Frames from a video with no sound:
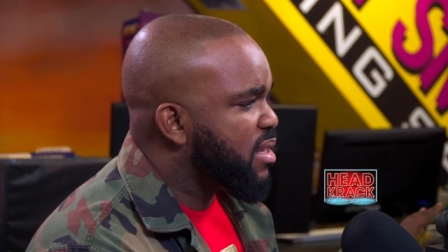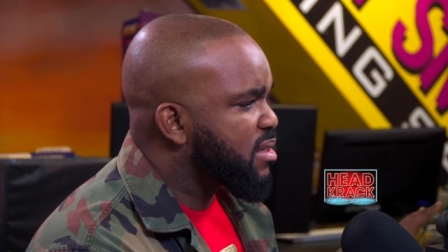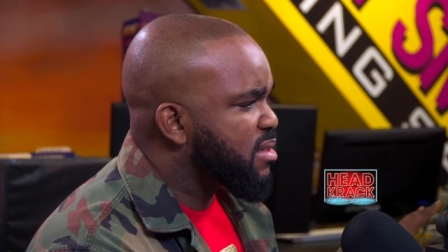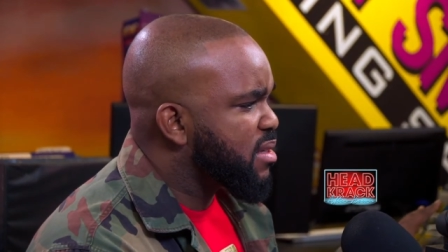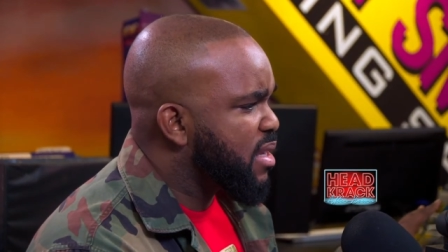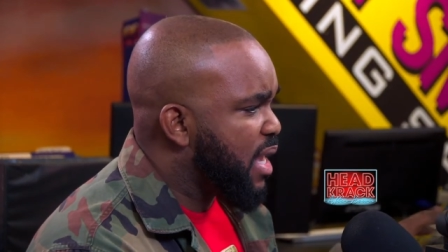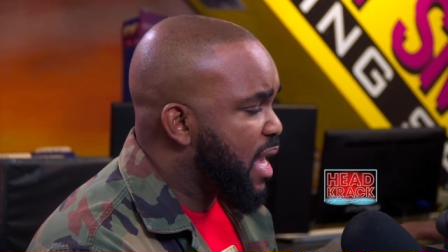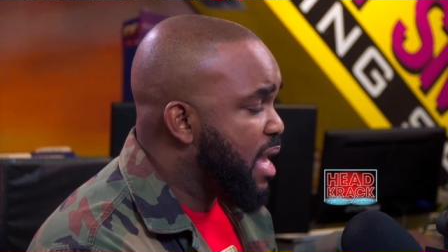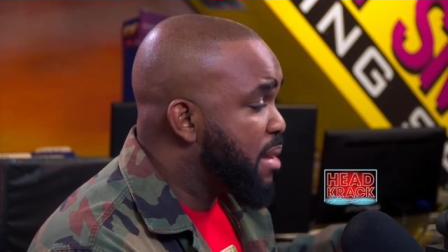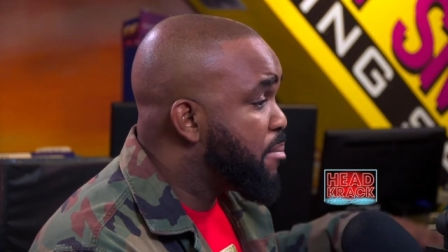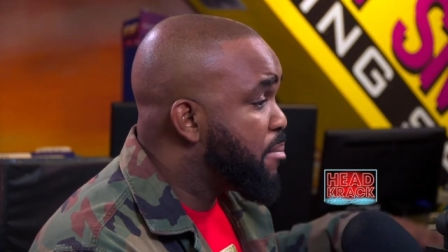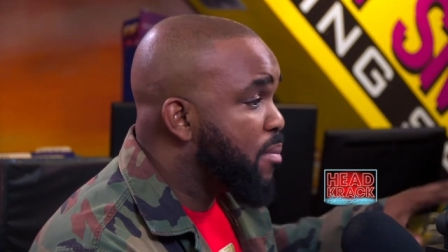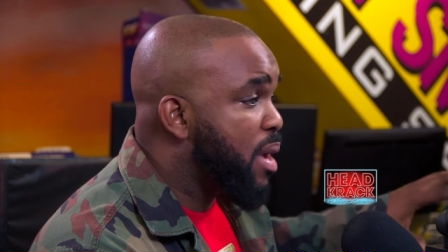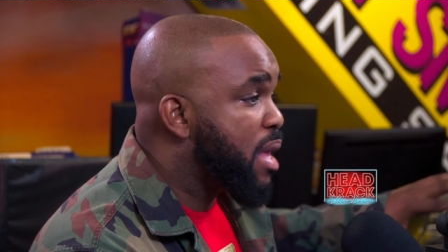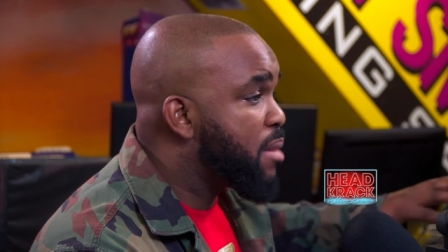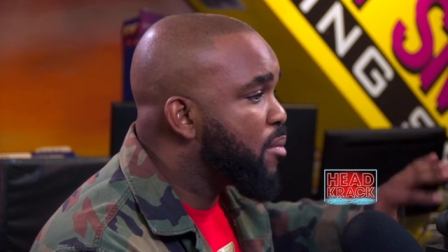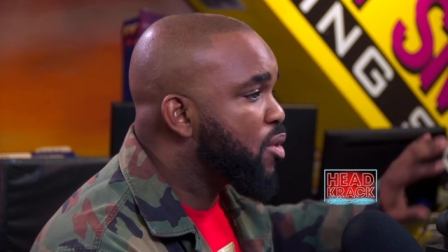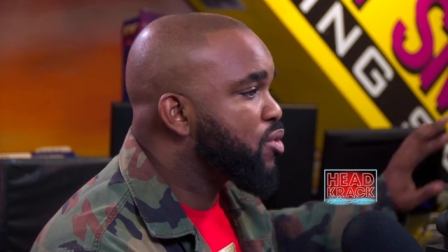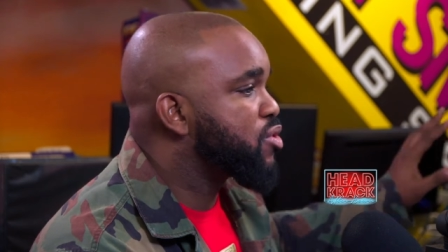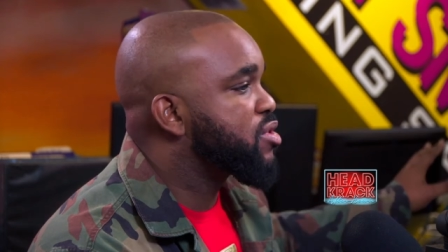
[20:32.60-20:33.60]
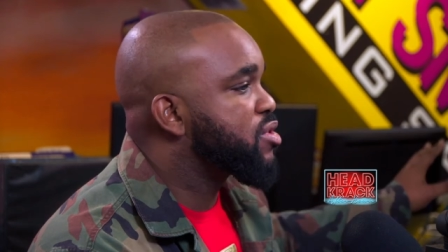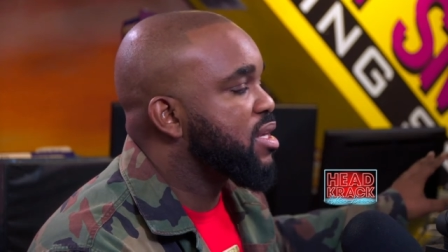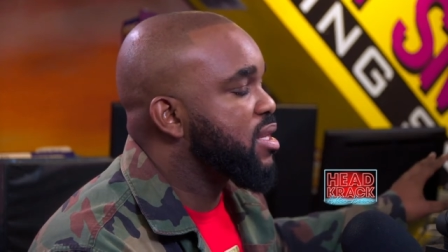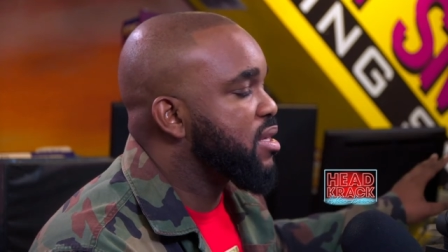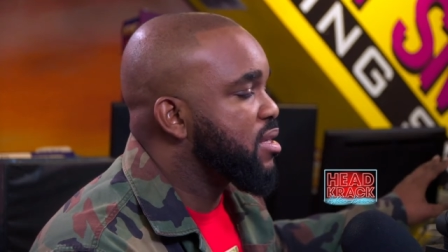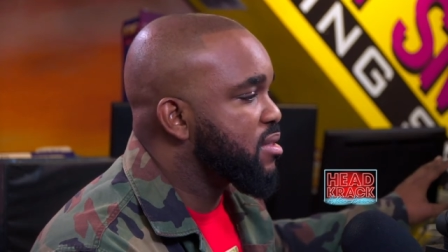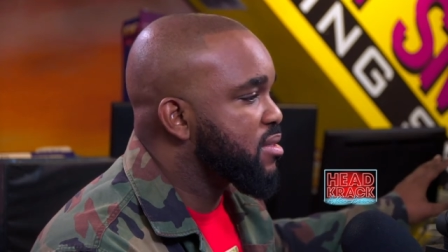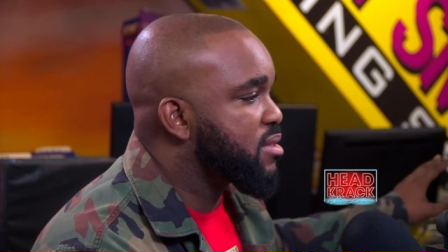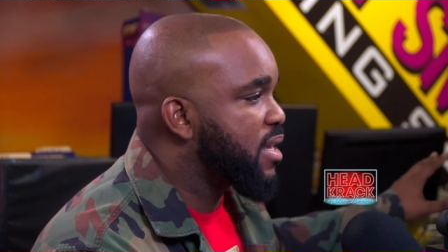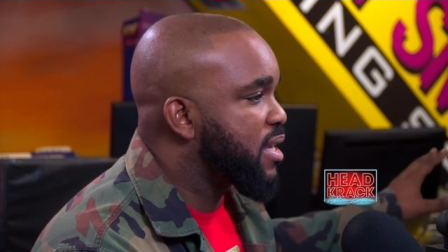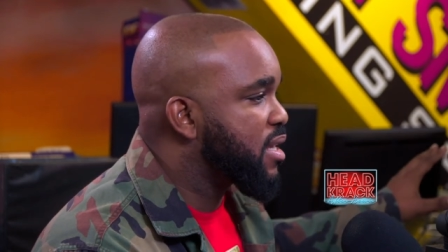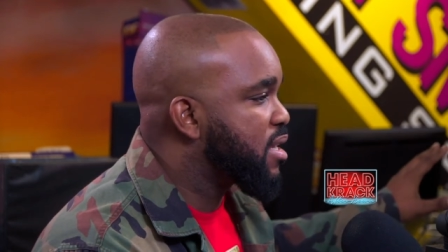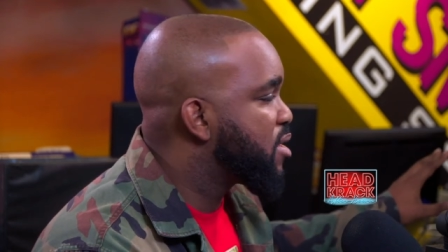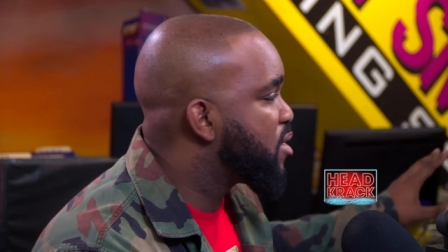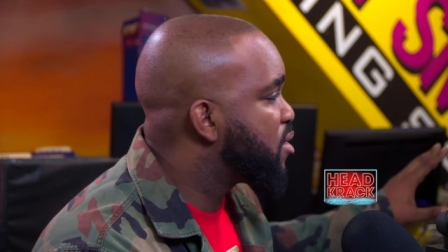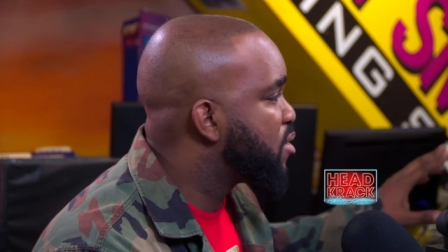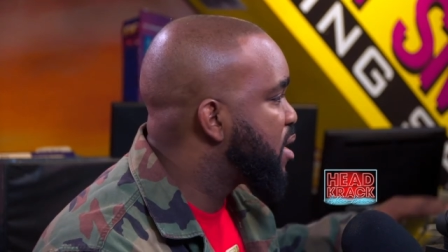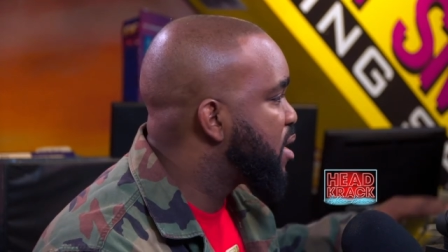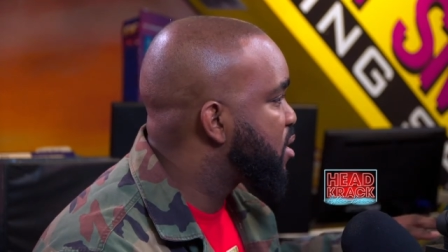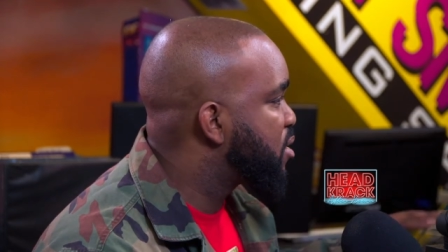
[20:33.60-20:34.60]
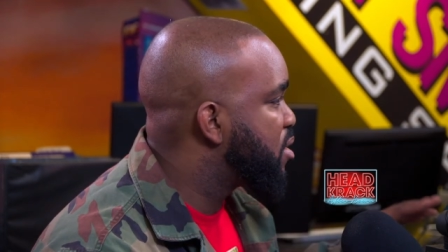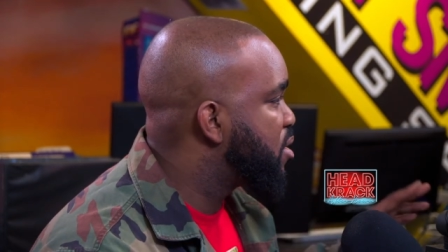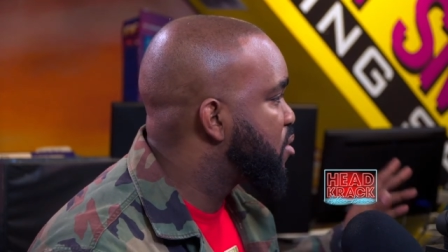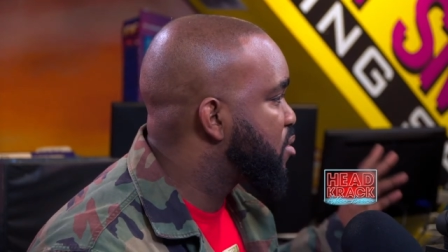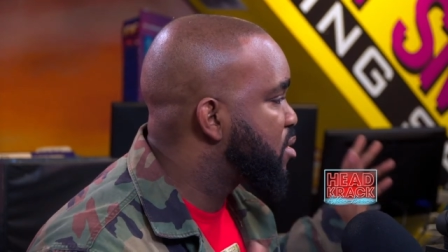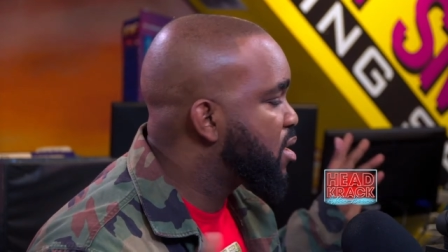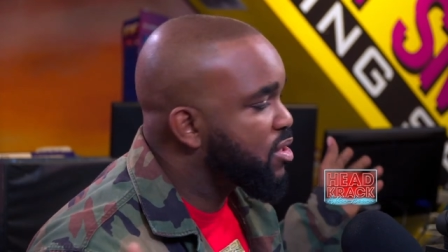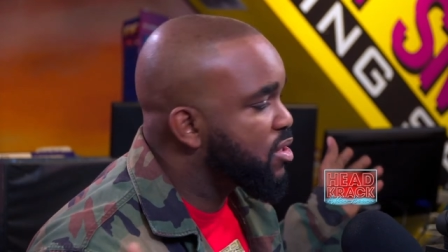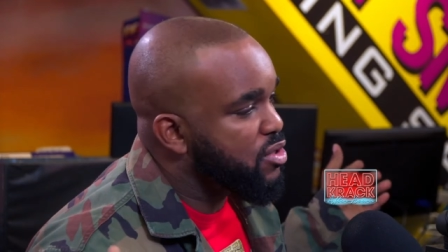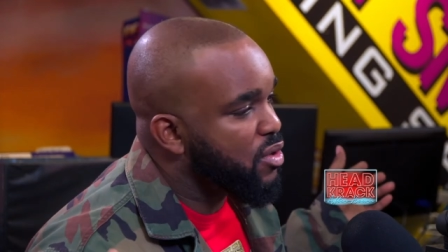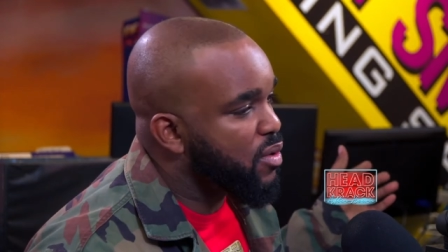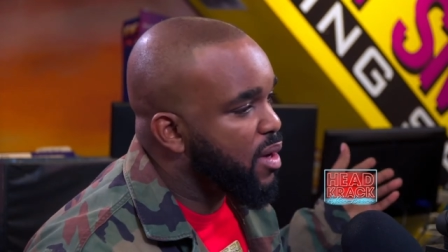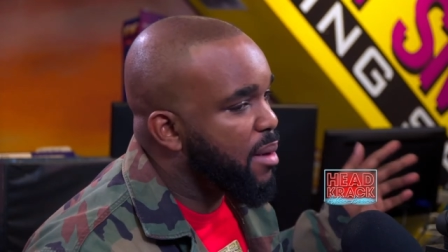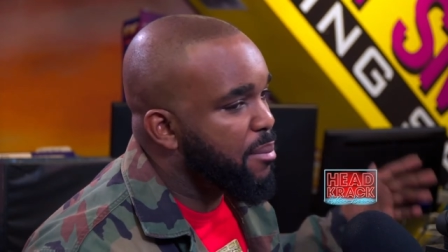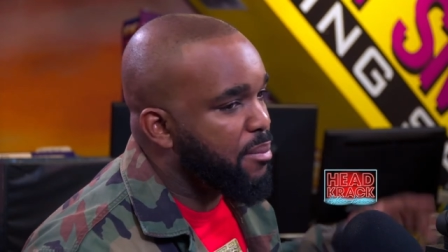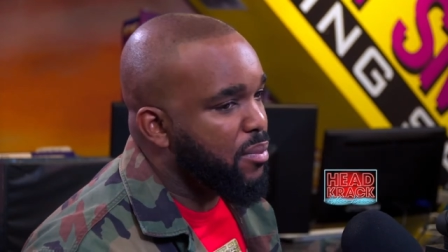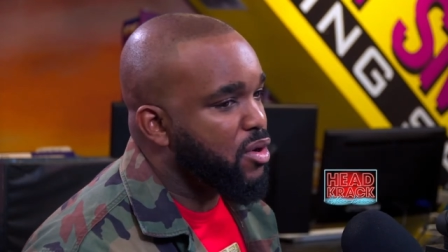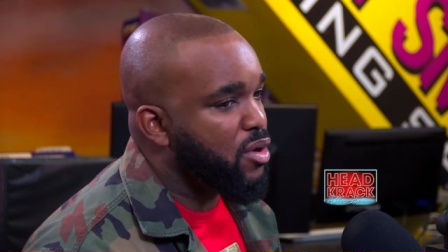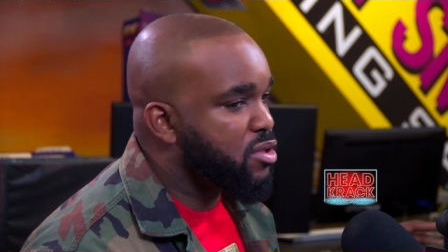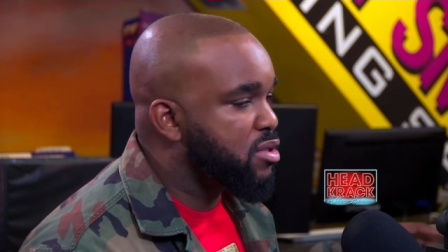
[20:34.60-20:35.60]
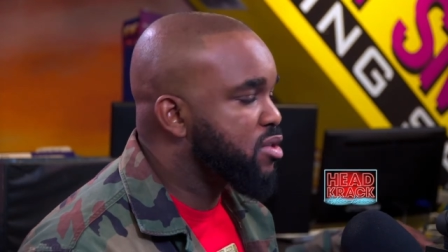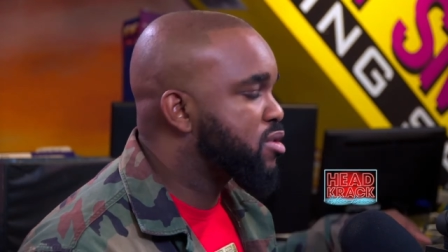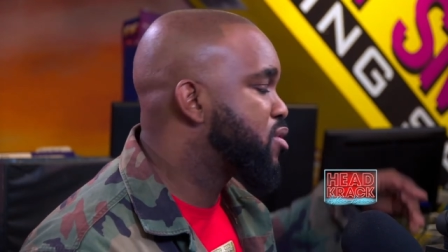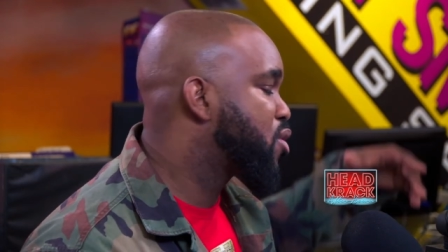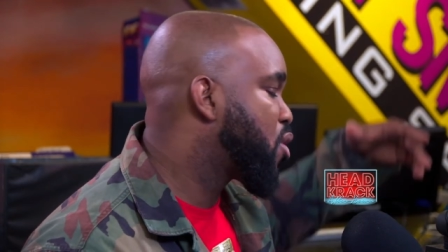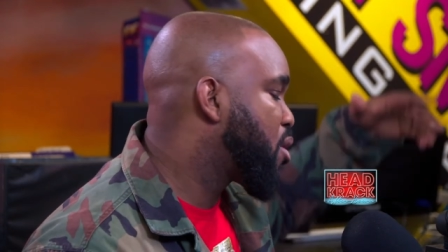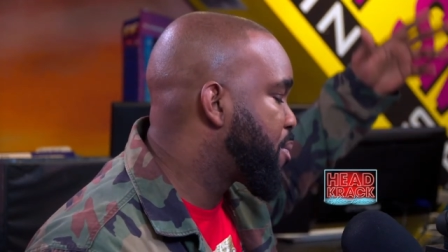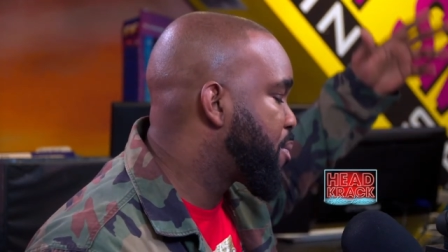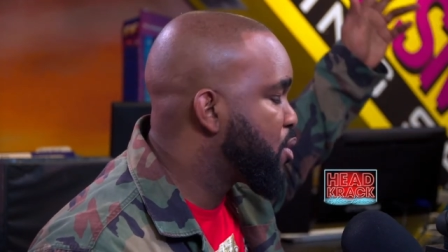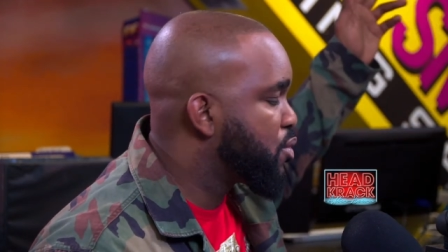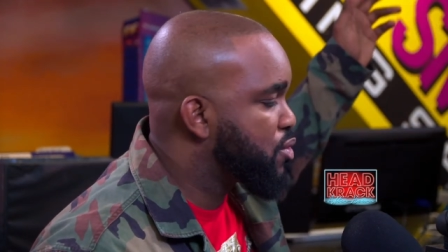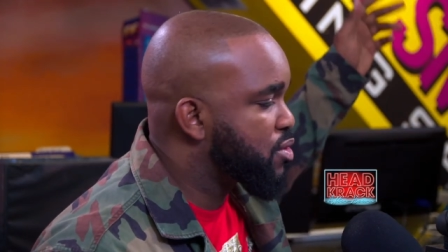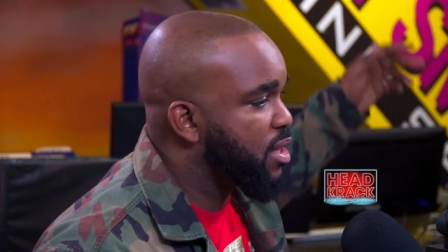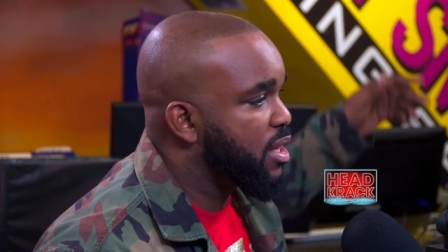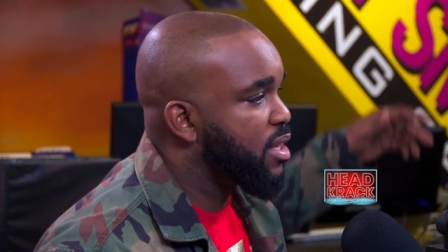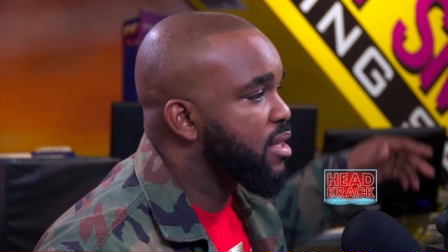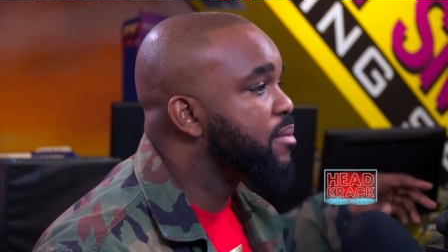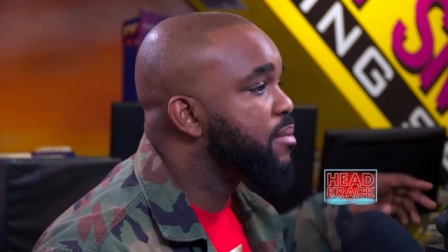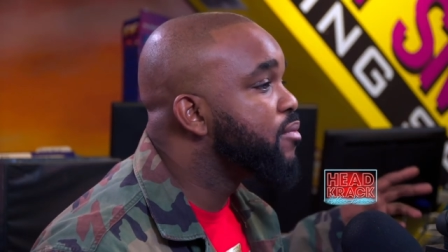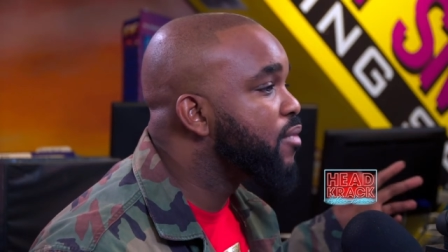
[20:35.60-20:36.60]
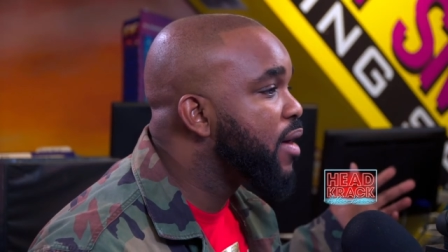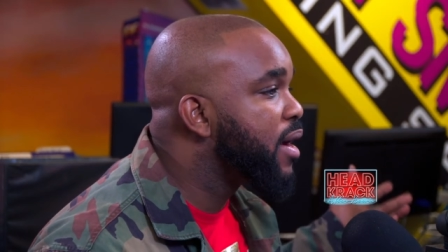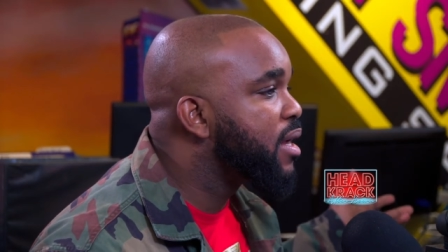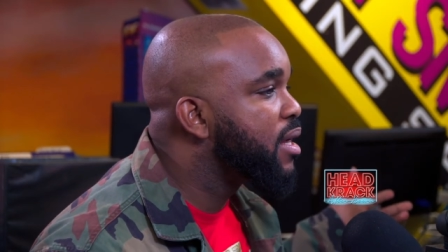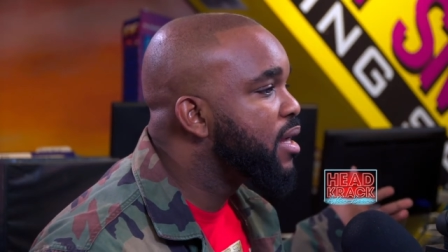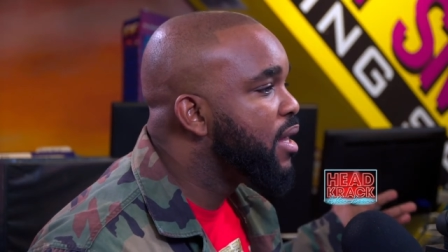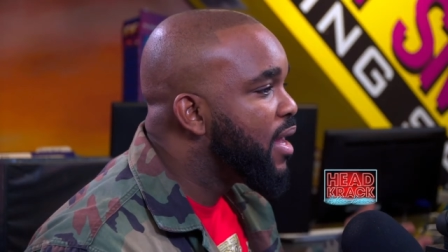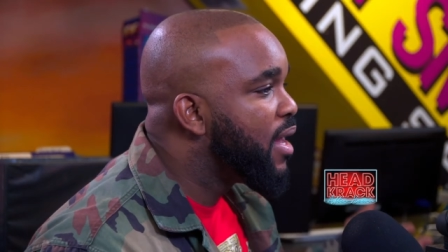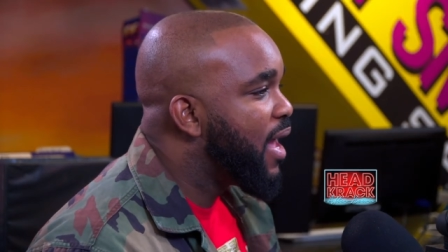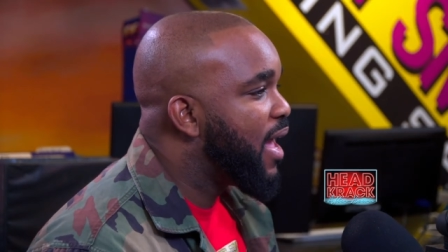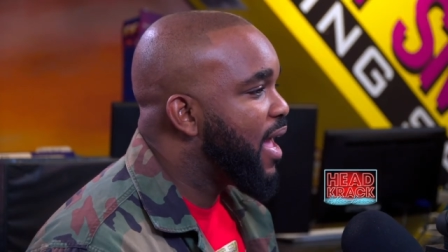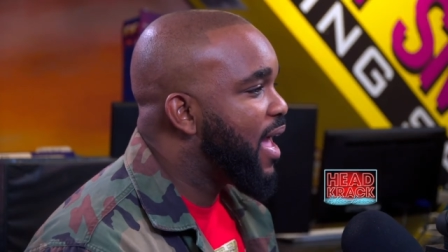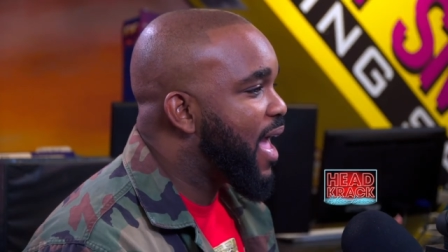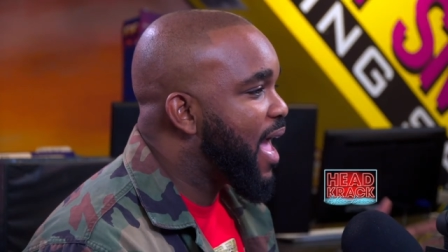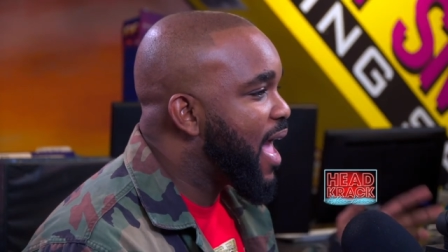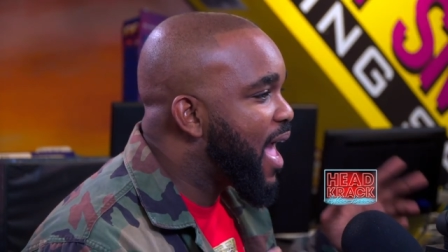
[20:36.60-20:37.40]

Other things in, yeah. in most cities, like yeah. you know, like you know, kids don't got books. Let's throw up a new stadium, right? Mm-hmm. Yeah.